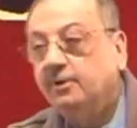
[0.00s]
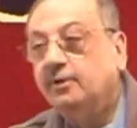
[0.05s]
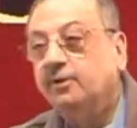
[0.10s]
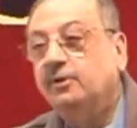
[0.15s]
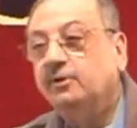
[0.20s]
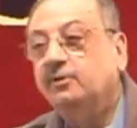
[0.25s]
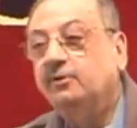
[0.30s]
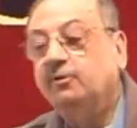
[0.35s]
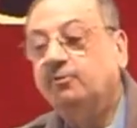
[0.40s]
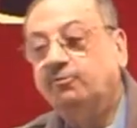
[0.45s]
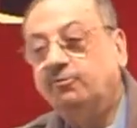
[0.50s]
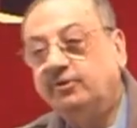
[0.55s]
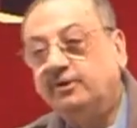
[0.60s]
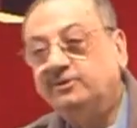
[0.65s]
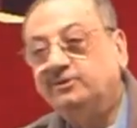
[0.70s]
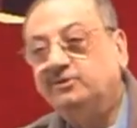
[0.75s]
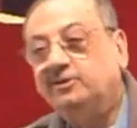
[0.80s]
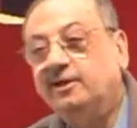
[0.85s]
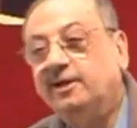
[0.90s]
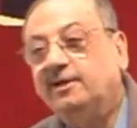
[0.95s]
The first
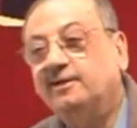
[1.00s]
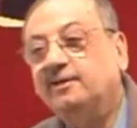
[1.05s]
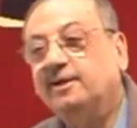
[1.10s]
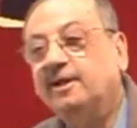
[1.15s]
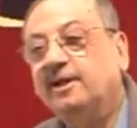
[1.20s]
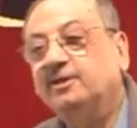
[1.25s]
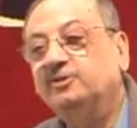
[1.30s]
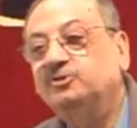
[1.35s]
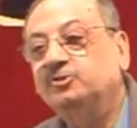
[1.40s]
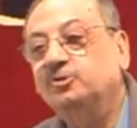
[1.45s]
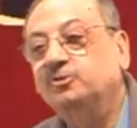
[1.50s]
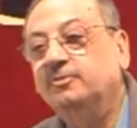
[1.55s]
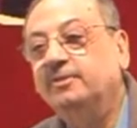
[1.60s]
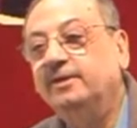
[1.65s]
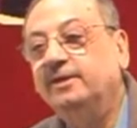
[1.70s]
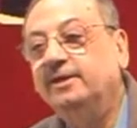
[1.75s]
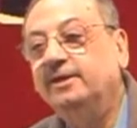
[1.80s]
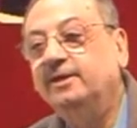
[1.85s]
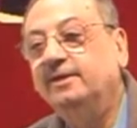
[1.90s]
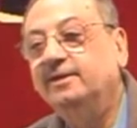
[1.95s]
letter has to
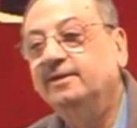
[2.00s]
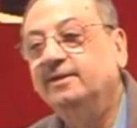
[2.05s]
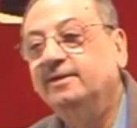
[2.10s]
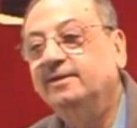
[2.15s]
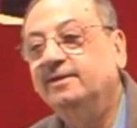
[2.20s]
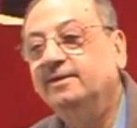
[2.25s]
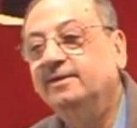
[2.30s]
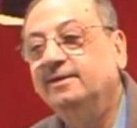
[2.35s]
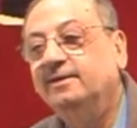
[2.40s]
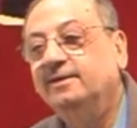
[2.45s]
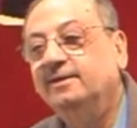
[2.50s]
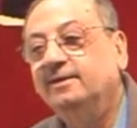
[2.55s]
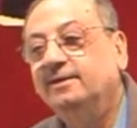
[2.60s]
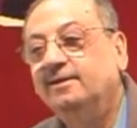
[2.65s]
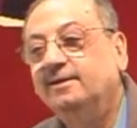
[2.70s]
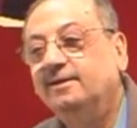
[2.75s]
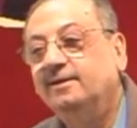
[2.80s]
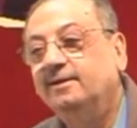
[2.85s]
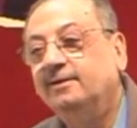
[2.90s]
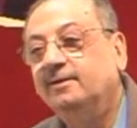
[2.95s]
be
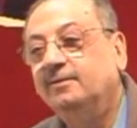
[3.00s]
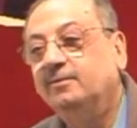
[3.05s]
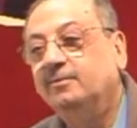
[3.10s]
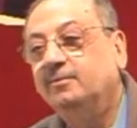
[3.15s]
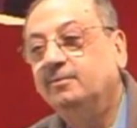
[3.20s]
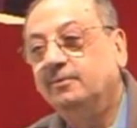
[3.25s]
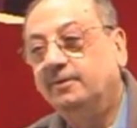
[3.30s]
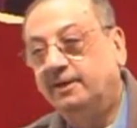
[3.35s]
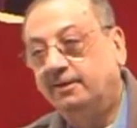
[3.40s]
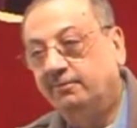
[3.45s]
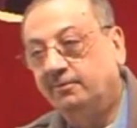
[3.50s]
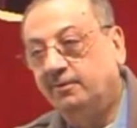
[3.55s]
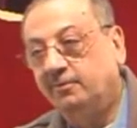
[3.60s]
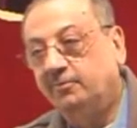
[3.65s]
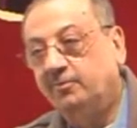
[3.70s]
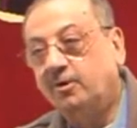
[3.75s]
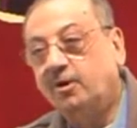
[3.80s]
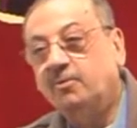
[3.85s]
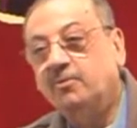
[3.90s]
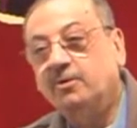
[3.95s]
given
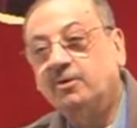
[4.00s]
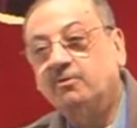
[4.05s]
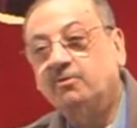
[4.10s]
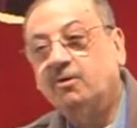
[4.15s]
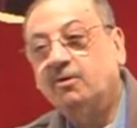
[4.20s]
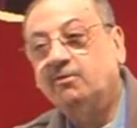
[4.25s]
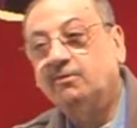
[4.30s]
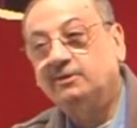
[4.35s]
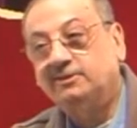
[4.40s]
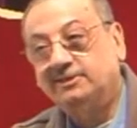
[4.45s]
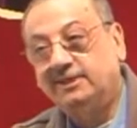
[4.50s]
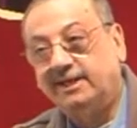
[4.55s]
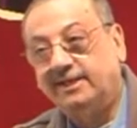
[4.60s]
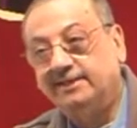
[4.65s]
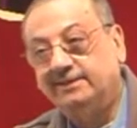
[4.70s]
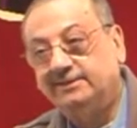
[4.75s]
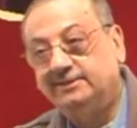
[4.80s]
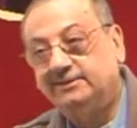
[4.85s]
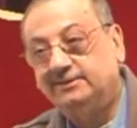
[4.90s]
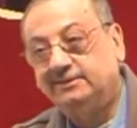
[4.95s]
proper vowel
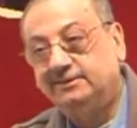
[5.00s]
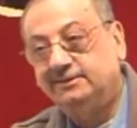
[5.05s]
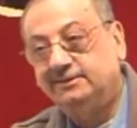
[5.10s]
signs.